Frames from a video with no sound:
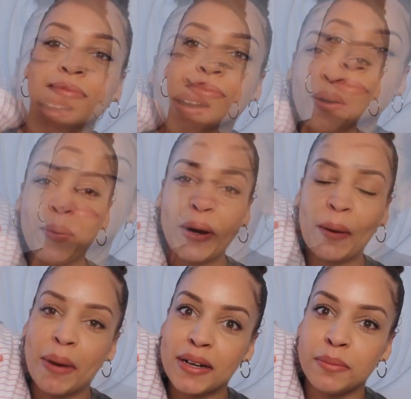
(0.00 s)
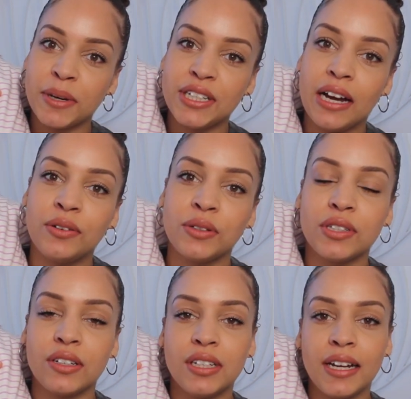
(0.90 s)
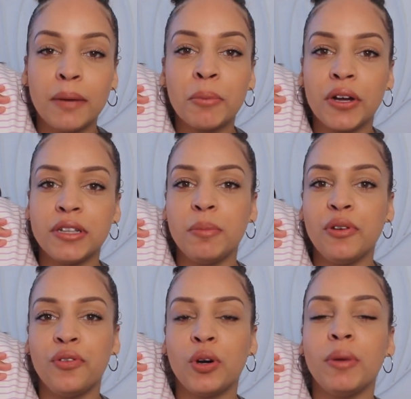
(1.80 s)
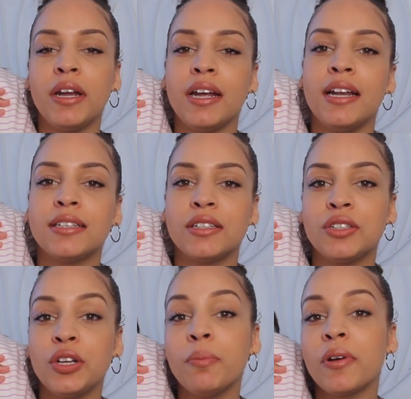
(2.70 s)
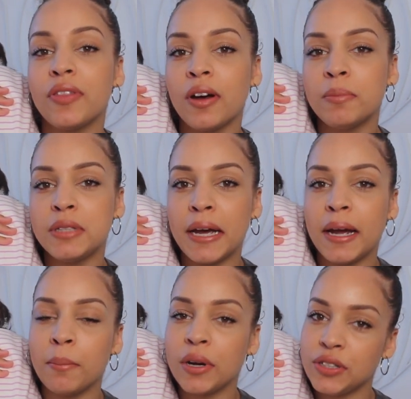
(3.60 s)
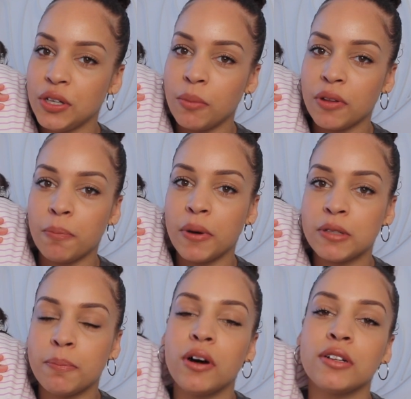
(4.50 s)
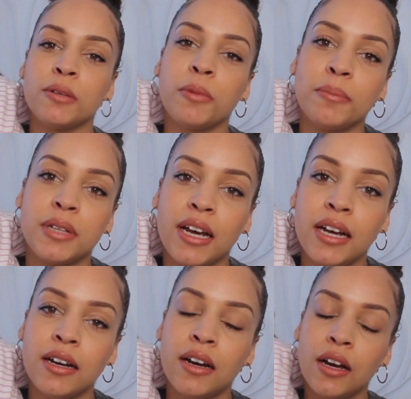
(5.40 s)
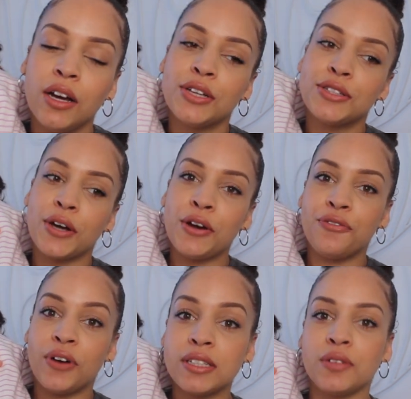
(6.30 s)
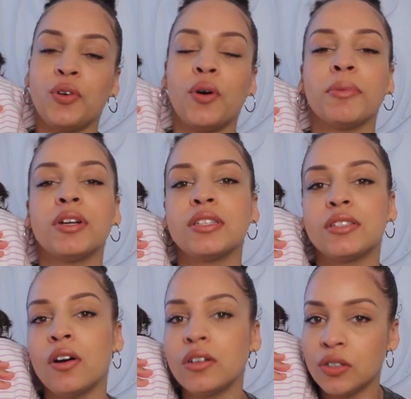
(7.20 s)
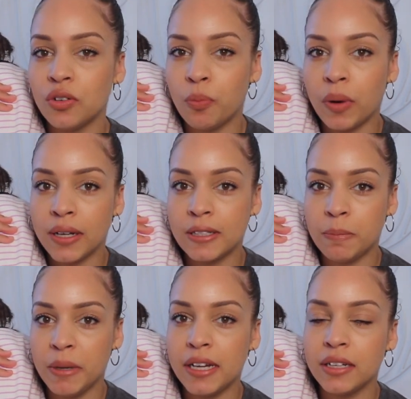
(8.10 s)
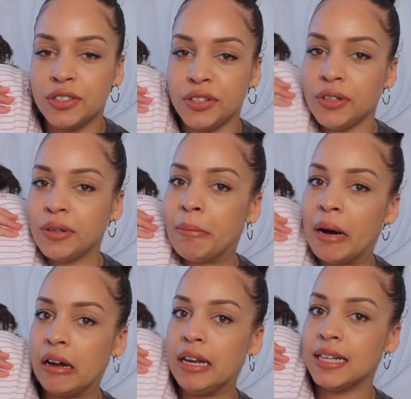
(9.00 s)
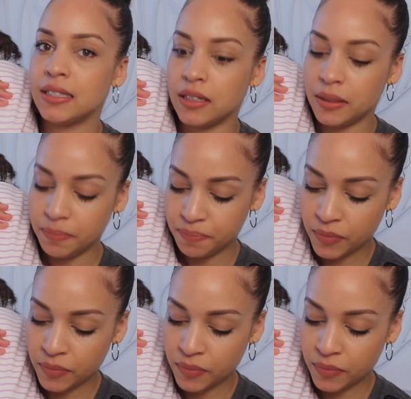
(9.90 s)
Hello, welcome back to my channel. So today I'm going to be filming Alyssa's 2-month update and my 2-month postpartum update. So first of all, I'm going to start off by speaking to you about Alyssa.